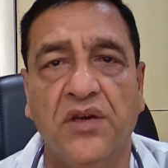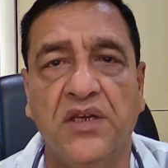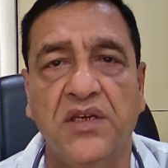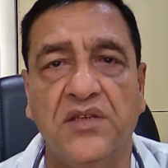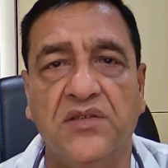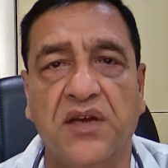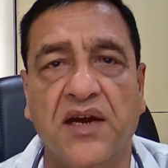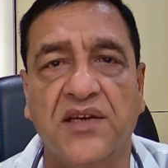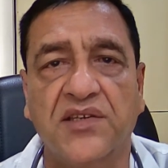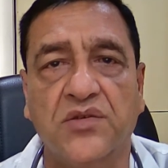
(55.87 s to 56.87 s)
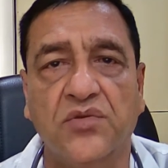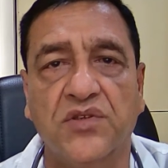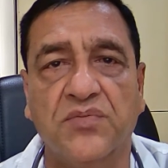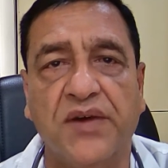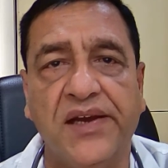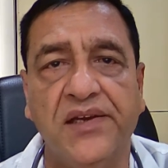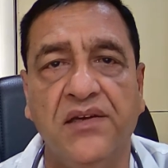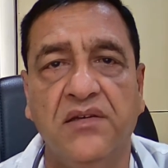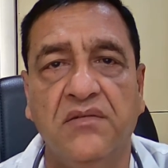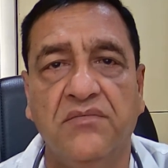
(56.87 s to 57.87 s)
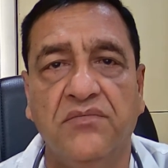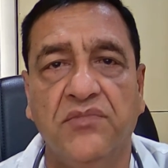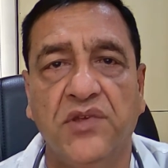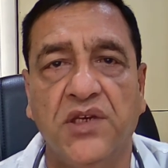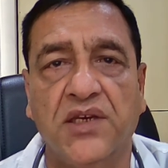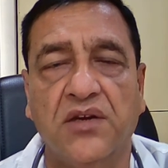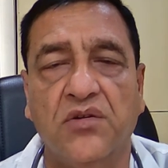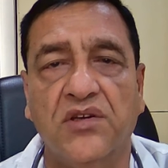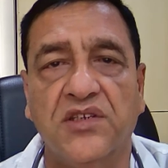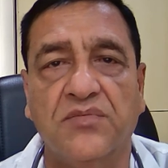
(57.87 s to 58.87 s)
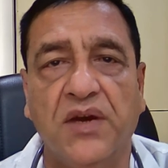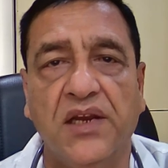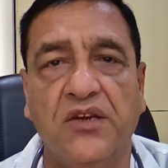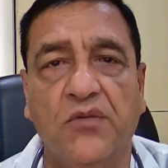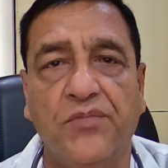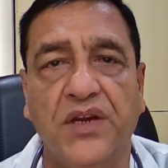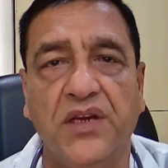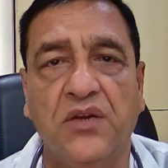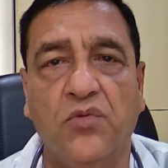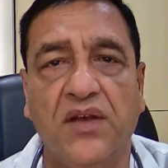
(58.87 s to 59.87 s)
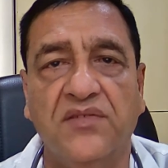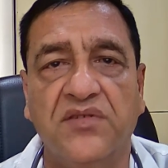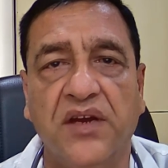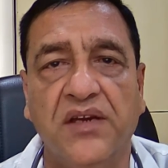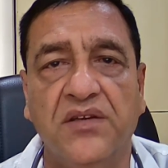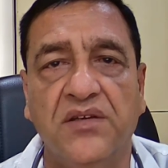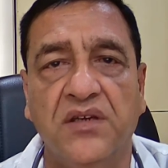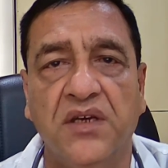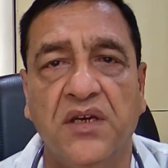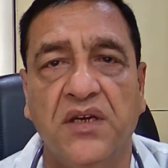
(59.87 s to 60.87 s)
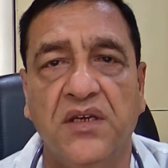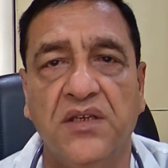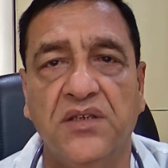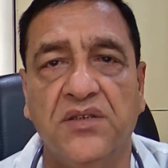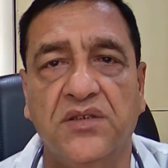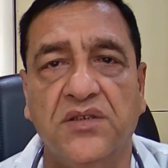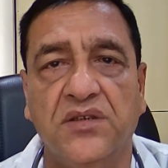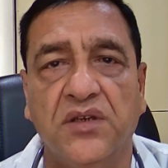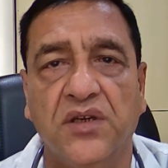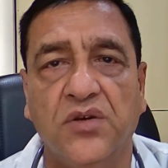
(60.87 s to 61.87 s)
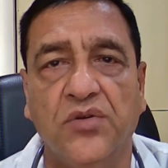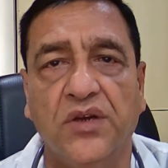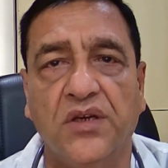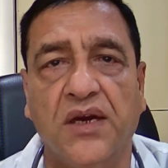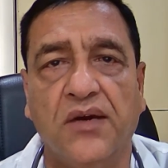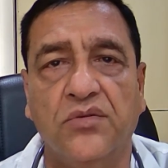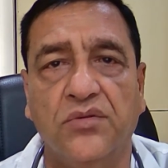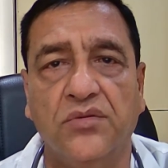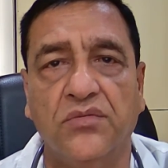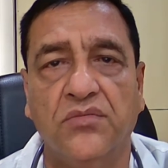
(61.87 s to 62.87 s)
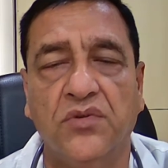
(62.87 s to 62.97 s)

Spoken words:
When he is asked to smile, he cannot smile completely, one side is going down